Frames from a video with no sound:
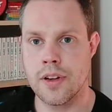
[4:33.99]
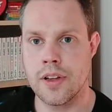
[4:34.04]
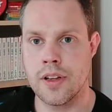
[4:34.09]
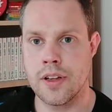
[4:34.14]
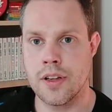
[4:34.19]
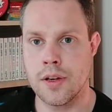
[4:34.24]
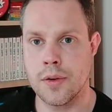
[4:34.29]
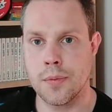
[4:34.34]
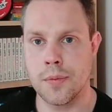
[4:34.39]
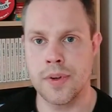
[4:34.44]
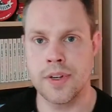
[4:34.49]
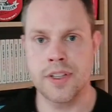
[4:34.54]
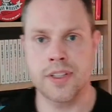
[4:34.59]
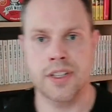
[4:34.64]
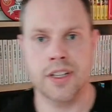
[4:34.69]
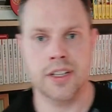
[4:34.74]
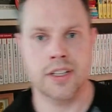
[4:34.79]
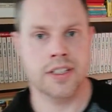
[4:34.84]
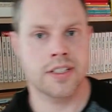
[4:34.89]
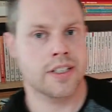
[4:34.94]
and as
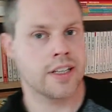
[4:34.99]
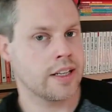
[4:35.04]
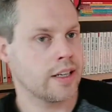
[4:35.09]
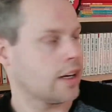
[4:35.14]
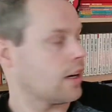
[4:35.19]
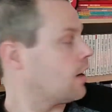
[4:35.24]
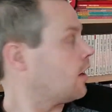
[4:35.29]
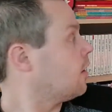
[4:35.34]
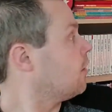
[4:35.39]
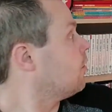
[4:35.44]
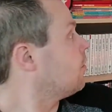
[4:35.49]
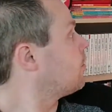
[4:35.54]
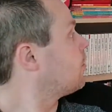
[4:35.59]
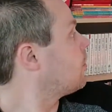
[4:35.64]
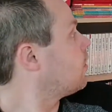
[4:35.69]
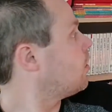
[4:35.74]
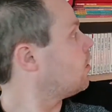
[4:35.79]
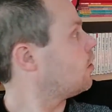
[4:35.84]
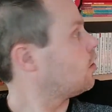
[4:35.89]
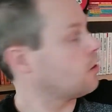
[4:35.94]
you can see I have
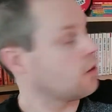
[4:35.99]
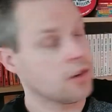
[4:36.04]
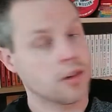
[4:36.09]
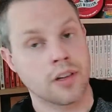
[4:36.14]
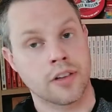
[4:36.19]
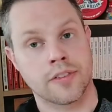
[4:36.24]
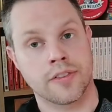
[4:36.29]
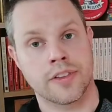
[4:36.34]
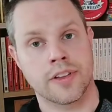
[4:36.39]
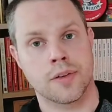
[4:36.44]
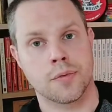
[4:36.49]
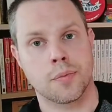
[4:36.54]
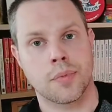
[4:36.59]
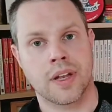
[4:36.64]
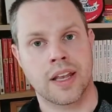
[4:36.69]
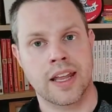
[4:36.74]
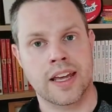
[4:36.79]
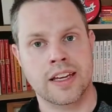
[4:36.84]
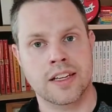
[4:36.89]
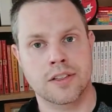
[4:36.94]
all of the
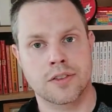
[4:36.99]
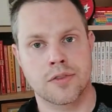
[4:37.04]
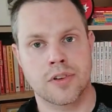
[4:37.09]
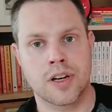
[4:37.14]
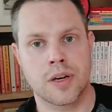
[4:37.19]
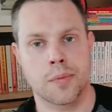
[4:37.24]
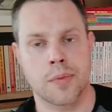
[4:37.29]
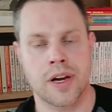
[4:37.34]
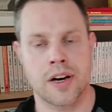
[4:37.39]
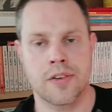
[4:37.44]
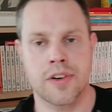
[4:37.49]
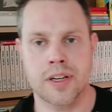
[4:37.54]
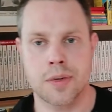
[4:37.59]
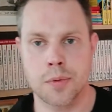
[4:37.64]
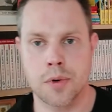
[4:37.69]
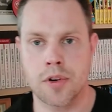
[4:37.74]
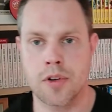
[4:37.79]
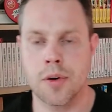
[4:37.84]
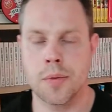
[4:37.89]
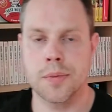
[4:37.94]
plays written by
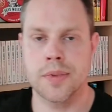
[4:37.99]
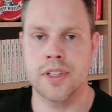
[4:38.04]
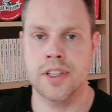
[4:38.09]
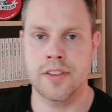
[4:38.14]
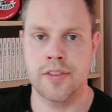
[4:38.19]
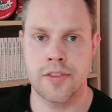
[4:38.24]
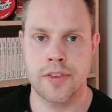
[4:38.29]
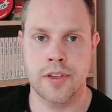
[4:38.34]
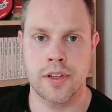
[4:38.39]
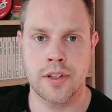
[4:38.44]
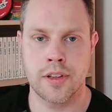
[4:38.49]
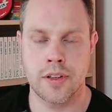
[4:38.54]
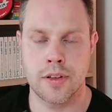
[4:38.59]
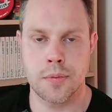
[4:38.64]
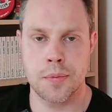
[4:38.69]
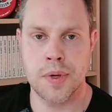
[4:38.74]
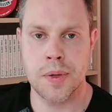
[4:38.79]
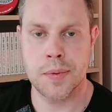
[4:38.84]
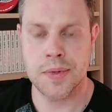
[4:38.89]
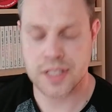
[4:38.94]
Richmal Crompton for
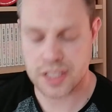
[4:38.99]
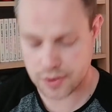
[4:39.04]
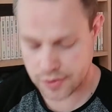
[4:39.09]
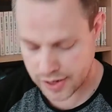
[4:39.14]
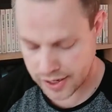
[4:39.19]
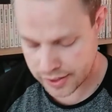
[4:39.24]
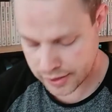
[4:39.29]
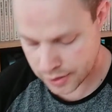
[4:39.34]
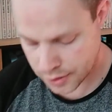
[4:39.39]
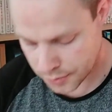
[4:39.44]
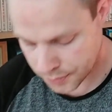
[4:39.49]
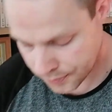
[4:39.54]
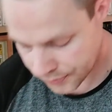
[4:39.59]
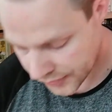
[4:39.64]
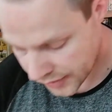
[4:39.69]
BBC Radio.